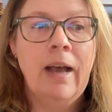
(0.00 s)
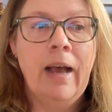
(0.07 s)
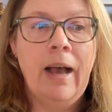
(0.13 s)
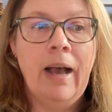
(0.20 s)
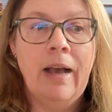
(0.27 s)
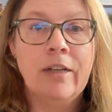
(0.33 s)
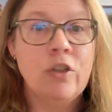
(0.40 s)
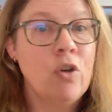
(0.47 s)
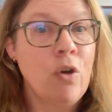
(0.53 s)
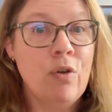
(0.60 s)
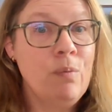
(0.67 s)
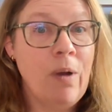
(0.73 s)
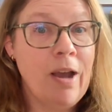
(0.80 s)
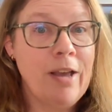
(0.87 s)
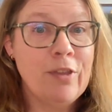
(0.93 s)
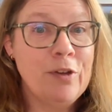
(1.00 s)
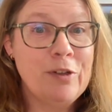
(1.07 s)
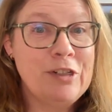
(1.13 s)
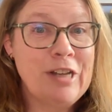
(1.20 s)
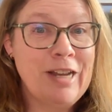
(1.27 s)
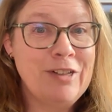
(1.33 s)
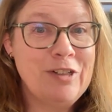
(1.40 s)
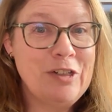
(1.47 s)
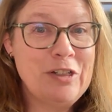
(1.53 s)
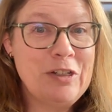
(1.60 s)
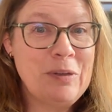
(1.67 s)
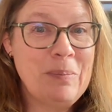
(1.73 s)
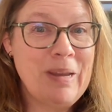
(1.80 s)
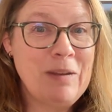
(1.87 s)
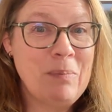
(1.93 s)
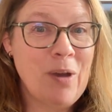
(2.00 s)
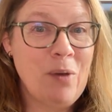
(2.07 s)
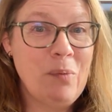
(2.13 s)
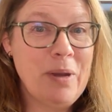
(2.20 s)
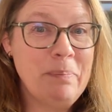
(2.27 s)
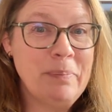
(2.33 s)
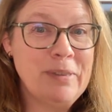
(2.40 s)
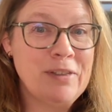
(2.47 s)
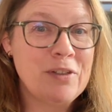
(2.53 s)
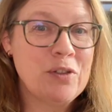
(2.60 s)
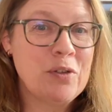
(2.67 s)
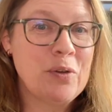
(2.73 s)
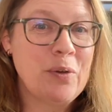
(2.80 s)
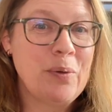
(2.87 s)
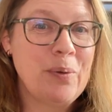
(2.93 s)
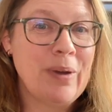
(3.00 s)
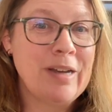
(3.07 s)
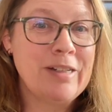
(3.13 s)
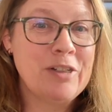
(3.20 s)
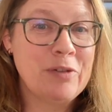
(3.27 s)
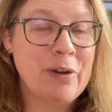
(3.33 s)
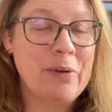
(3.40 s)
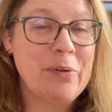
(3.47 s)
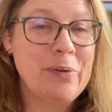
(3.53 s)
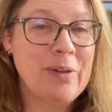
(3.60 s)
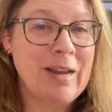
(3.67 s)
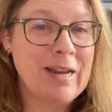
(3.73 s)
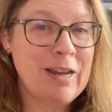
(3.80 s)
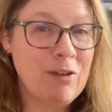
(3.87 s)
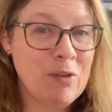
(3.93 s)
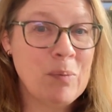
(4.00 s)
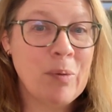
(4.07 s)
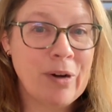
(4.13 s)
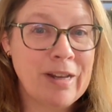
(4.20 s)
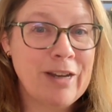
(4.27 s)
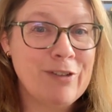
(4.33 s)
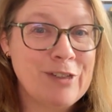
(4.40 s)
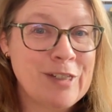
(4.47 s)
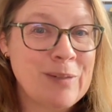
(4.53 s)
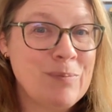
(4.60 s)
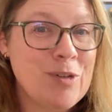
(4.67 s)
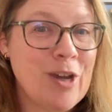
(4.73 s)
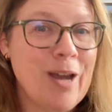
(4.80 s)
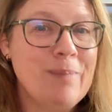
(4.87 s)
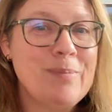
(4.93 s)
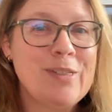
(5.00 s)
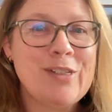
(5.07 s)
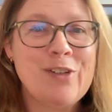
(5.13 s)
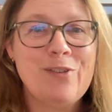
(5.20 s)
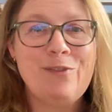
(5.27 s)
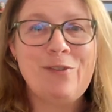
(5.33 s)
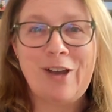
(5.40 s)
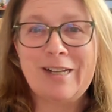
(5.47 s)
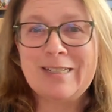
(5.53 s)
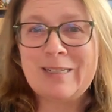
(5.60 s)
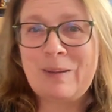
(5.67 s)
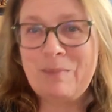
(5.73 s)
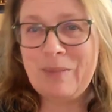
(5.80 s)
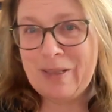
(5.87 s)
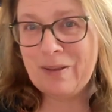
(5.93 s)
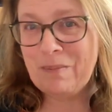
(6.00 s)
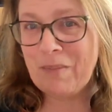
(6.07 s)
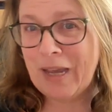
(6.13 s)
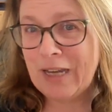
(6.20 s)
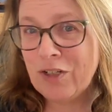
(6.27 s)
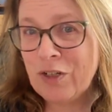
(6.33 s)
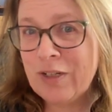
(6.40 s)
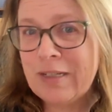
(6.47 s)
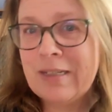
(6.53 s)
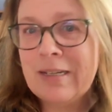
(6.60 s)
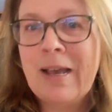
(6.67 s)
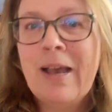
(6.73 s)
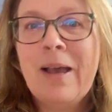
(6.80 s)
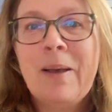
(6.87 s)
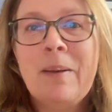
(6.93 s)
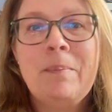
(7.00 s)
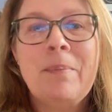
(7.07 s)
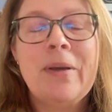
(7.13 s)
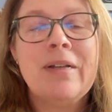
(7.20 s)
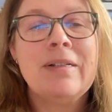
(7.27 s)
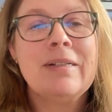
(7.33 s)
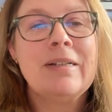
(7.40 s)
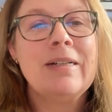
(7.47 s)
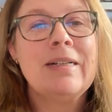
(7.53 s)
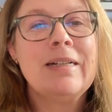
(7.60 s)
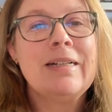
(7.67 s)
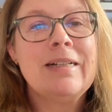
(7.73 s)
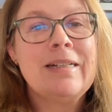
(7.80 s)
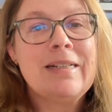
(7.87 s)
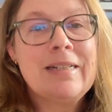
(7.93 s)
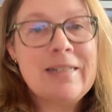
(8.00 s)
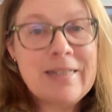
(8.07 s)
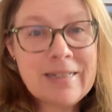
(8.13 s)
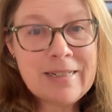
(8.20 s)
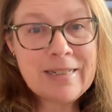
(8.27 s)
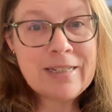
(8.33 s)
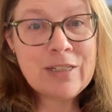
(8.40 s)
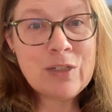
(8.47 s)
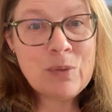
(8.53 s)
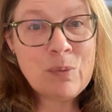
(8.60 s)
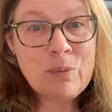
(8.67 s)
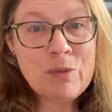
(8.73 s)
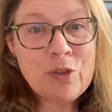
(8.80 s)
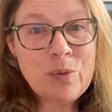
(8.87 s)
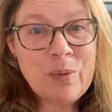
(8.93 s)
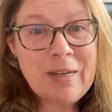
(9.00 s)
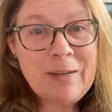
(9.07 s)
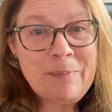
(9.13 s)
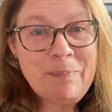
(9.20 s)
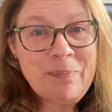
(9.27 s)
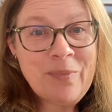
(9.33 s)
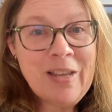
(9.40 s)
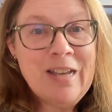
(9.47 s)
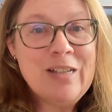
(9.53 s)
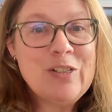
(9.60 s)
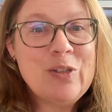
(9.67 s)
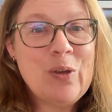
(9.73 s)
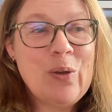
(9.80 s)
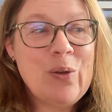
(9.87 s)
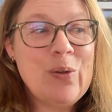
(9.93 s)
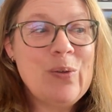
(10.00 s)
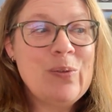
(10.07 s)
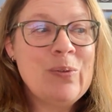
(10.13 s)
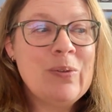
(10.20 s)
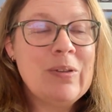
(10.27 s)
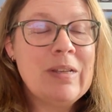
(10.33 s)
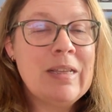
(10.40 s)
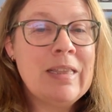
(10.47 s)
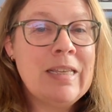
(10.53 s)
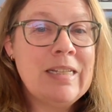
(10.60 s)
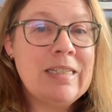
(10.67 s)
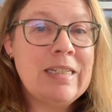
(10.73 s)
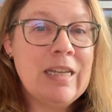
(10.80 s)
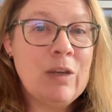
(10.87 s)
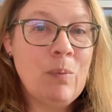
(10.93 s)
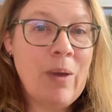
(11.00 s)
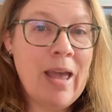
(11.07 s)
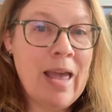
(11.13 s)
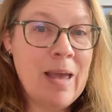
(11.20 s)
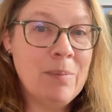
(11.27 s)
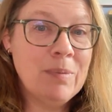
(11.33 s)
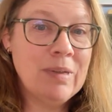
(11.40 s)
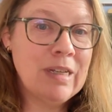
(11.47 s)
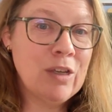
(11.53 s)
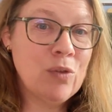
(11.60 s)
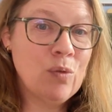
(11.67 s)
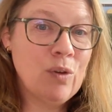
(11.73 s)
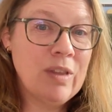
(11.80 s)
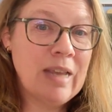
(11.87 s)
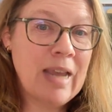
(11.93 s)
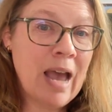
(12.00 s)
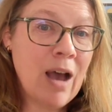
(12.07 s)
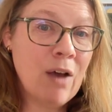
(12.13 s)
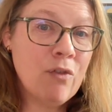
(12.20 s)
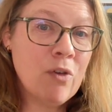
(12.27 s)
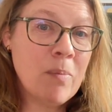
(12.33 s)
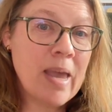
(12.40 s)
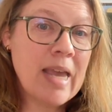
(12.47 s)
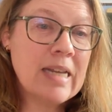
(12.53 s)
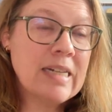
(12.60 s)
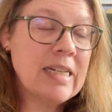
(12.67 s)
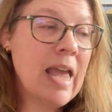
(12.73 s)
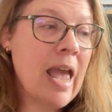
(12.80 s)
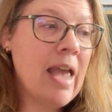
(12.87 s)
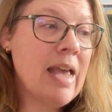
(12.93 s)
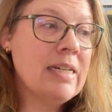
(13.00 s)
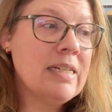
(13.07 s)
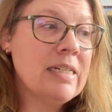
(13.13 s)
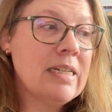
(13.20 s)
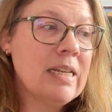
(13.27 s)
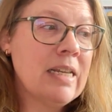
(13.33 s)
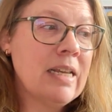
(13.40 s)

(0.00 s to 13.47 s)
I don't write those challenges to meet my whips, so I struggle like everybody else sometimes to find something that matches, but this is what we're doing. So this year we're ambling through the alphabet, and